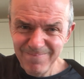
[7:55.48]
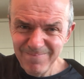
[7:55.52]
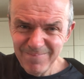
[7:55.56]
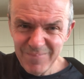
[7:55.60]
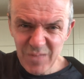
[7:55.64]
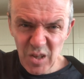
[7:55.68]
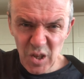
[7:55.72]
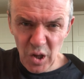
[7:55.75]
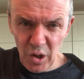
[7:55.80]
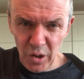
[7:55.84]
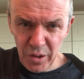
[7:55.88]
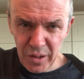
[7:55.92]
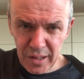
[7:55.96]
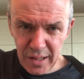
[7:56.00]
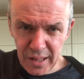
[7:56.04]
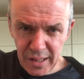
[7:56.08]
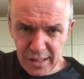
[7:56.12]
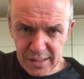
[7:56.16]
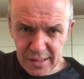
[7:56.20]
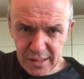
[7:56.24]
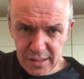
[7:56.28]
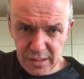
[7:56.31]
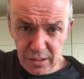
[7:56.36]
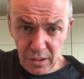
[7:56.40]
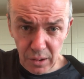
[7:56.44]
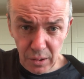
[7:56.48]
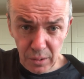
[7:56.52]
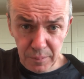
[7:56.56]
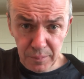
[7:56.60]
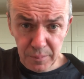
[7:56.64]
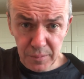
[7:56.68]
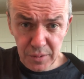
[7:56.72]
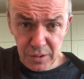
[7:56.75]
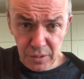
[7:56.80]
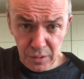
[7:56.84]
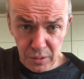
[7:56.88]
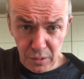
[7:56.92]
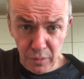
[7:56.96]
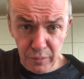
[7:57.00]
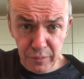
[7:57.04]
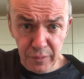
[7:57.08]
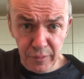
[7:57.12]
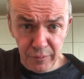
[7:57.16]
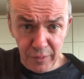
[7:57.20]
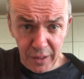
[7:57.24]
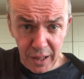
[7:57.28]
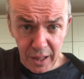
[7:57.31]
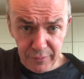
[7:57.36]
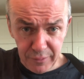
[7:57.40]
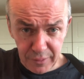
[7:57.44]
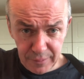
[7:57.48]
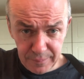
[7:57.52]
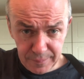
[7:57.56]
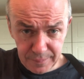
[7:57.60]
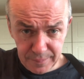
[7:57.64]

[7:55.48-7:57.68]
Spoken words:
not nice at all, so go for 5.